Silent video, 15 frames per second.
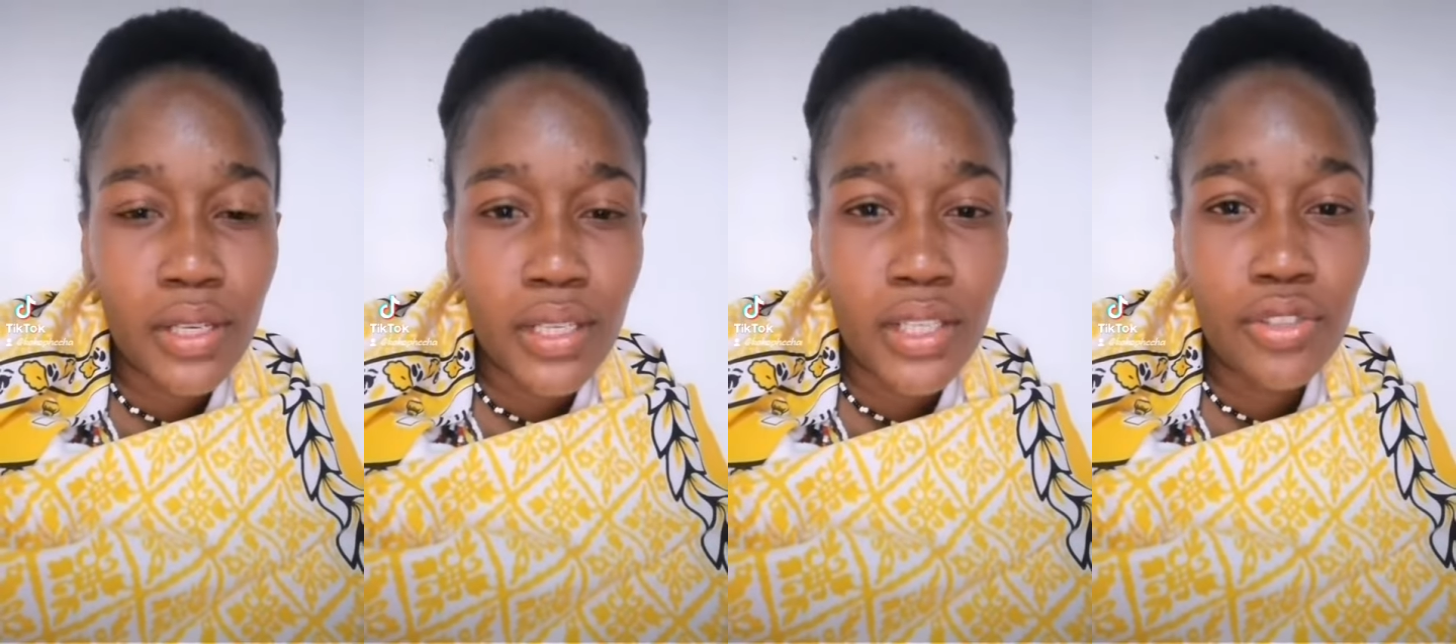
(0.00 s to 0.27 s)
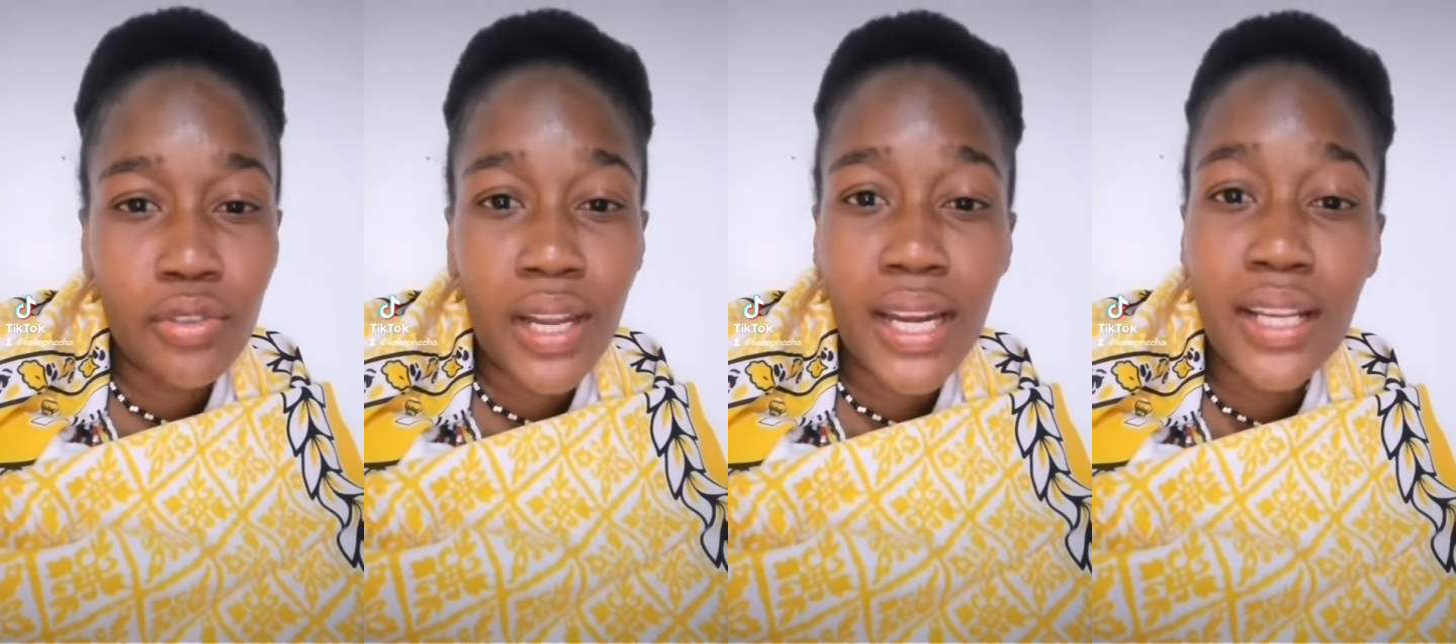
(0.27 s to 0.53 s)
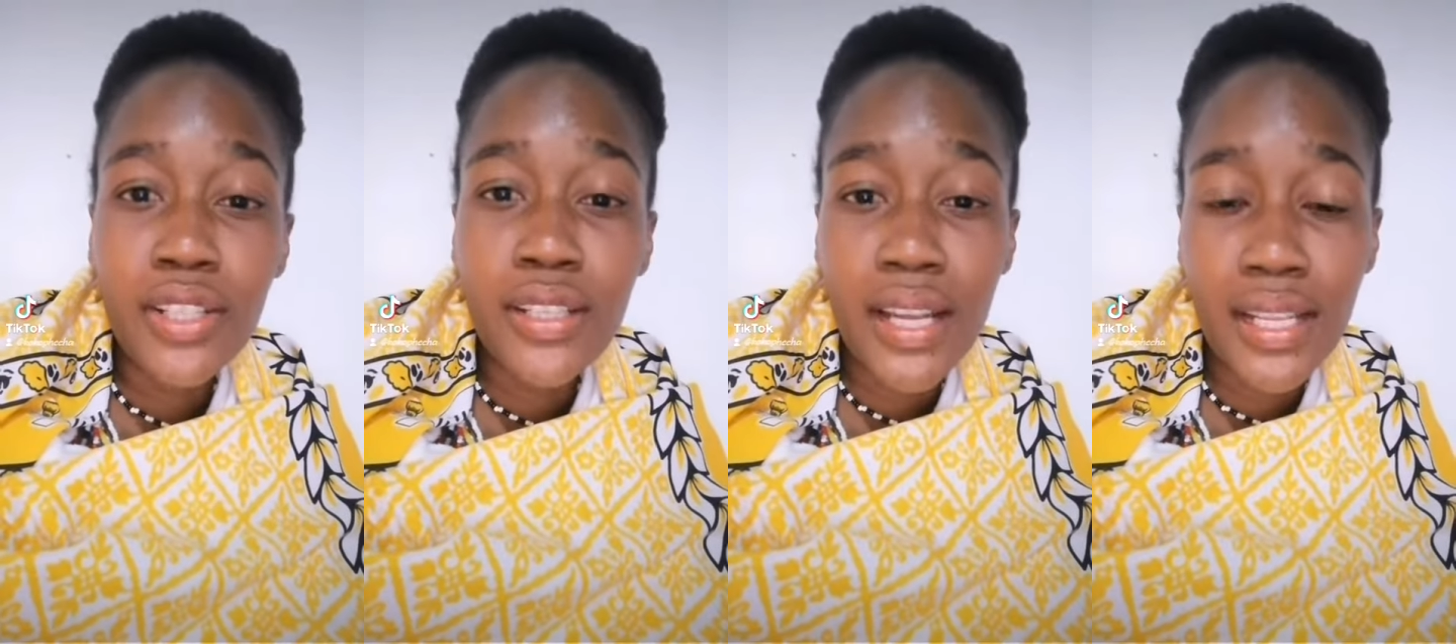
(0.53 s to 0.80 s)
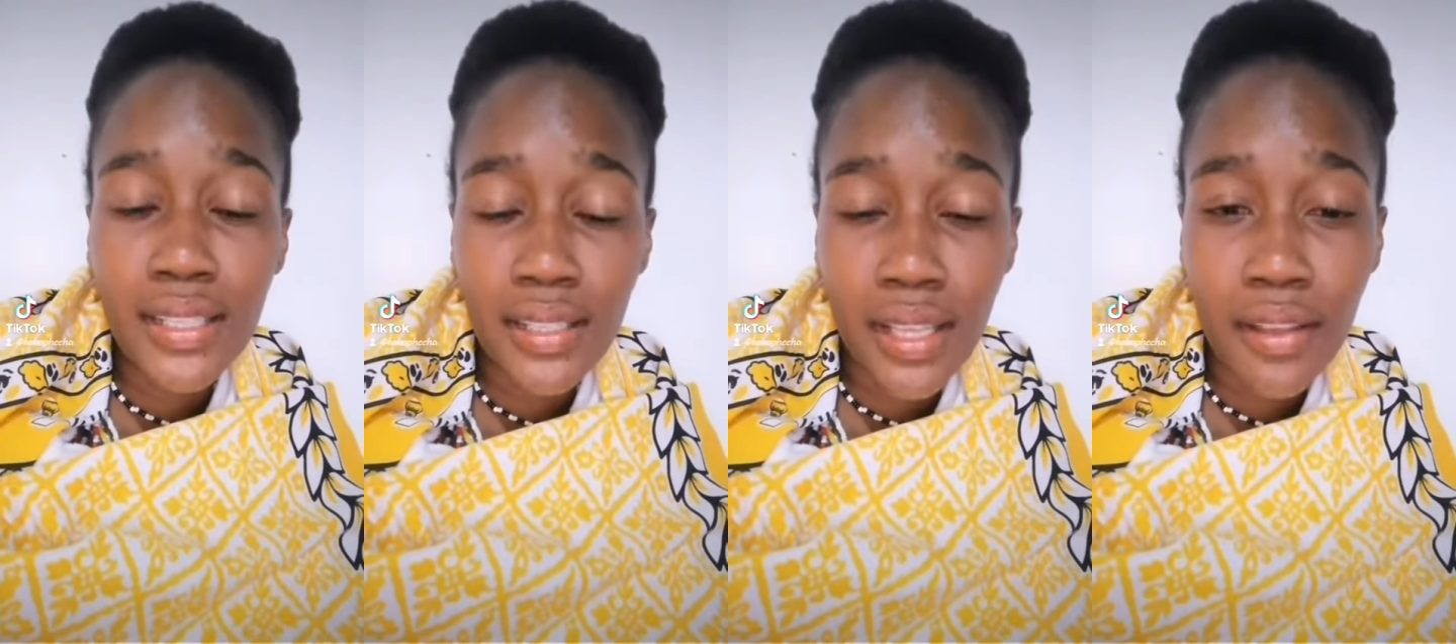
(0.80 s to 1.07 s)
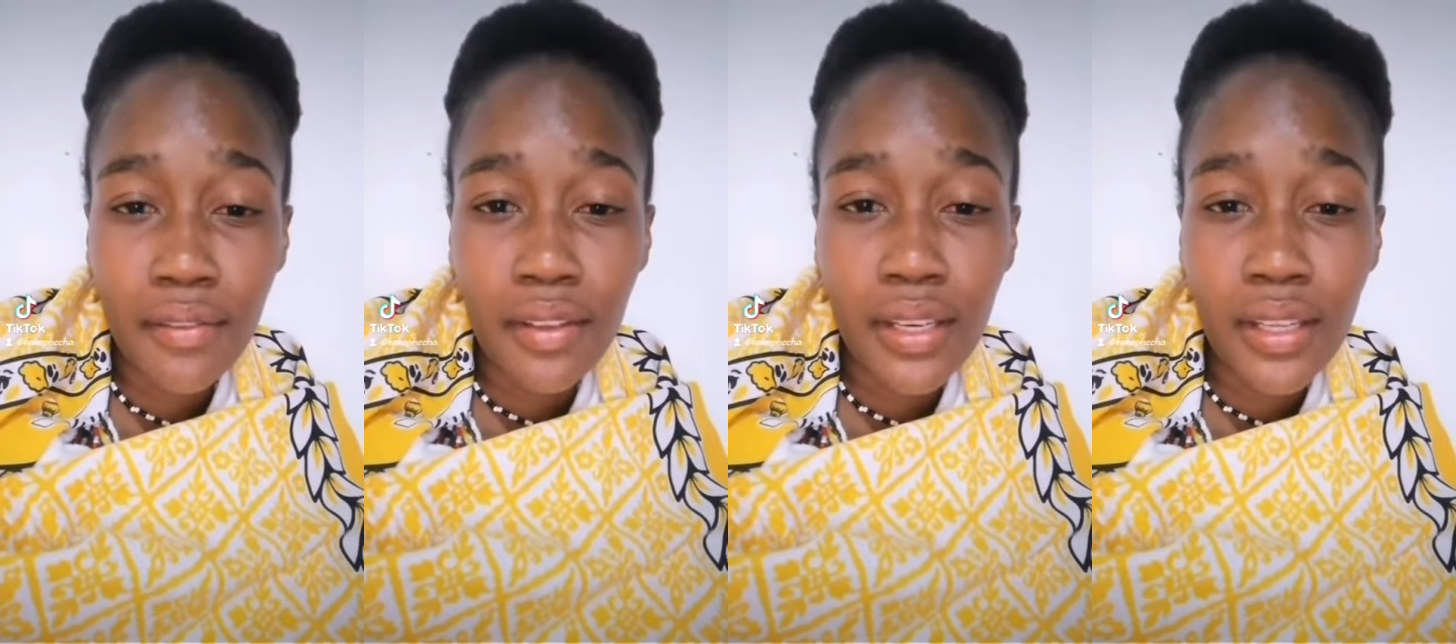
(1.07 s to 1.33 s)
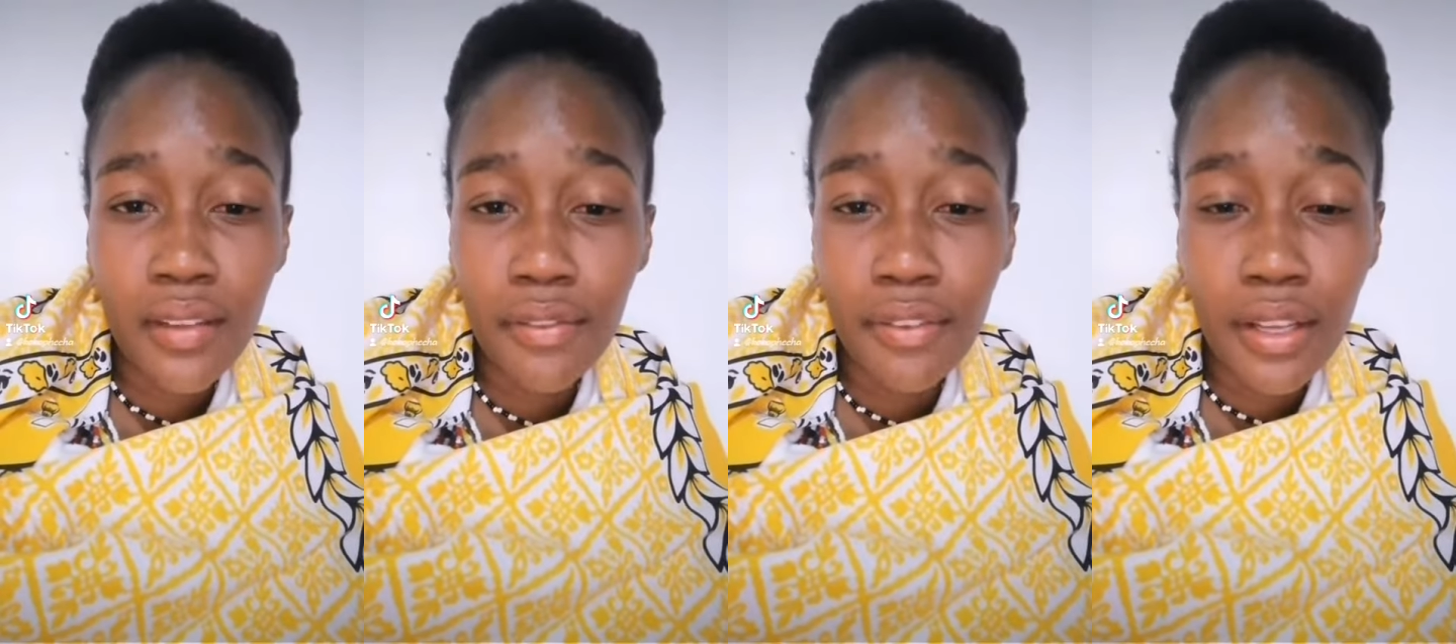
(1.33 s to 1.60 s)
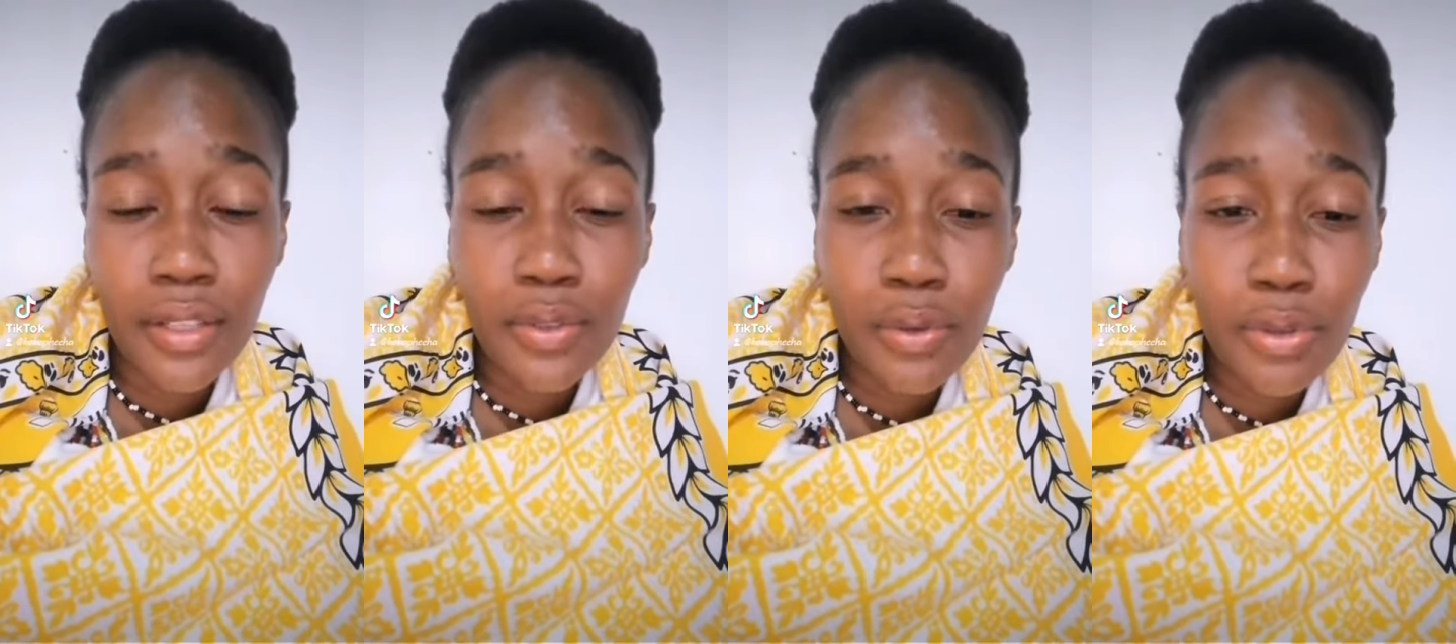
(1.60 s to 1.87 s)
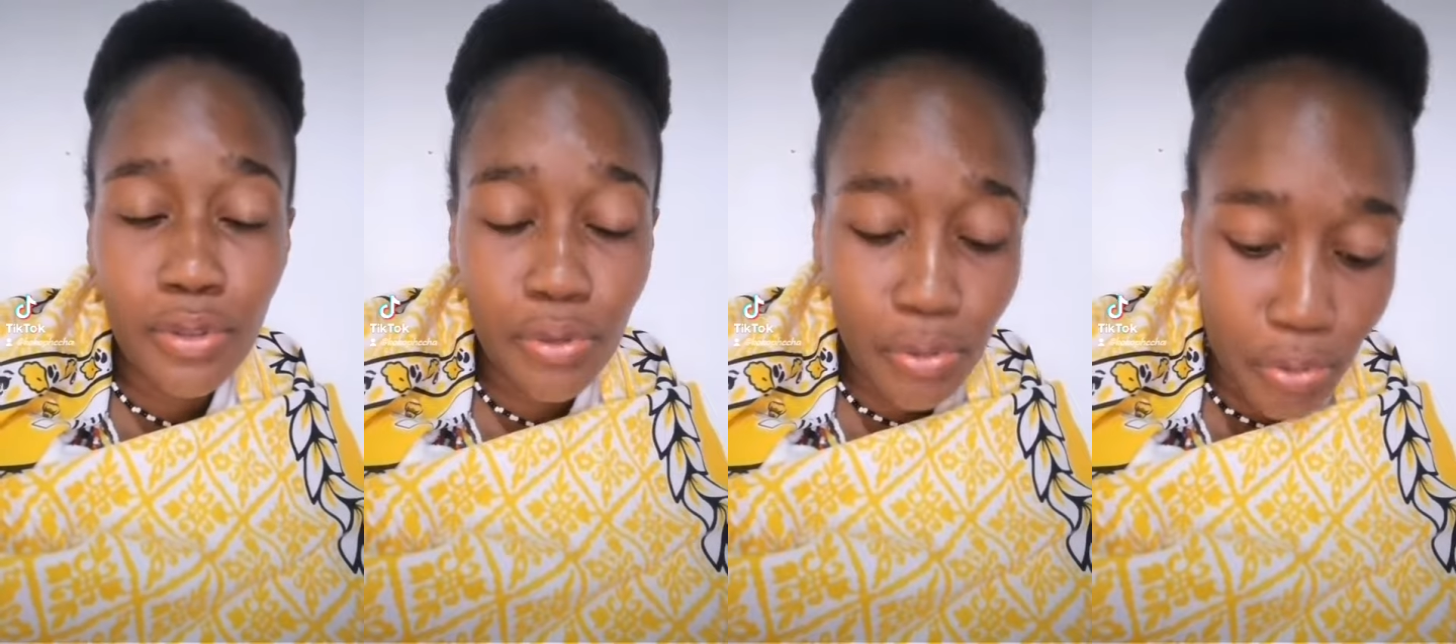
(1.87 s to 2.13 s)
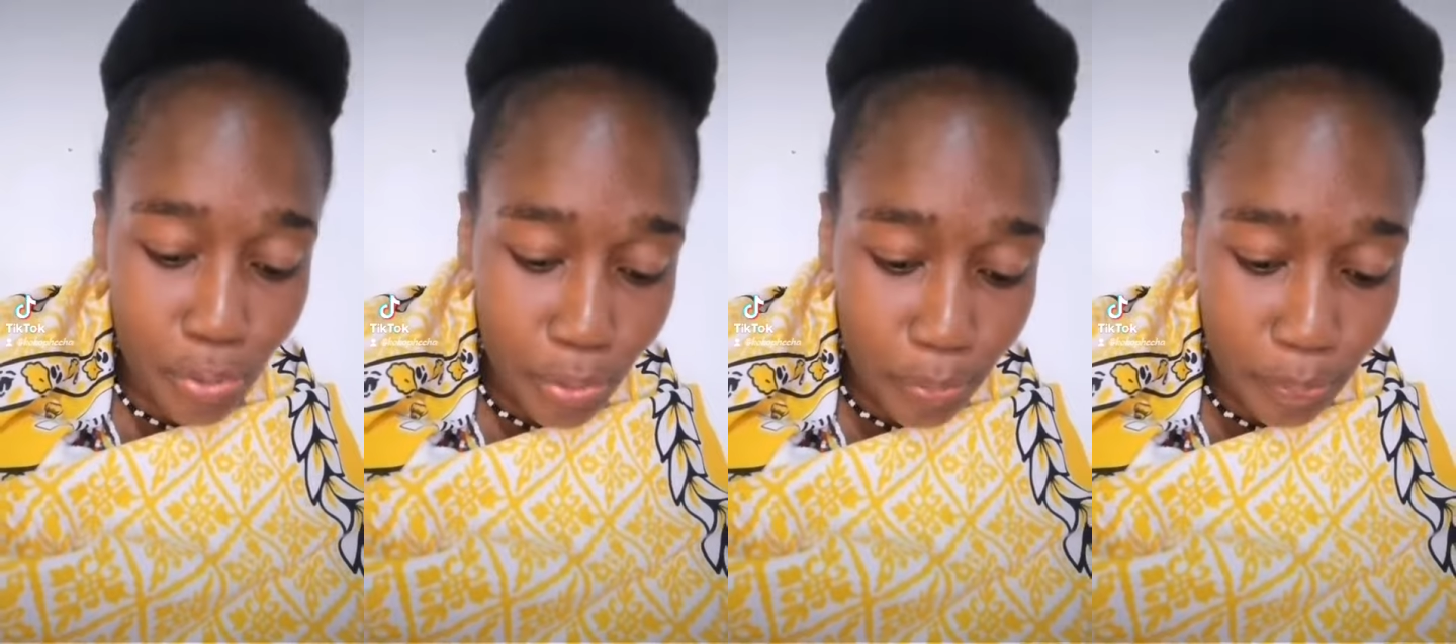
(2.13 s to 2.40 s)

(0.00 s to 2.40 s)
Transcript: jwala does have an effect on you,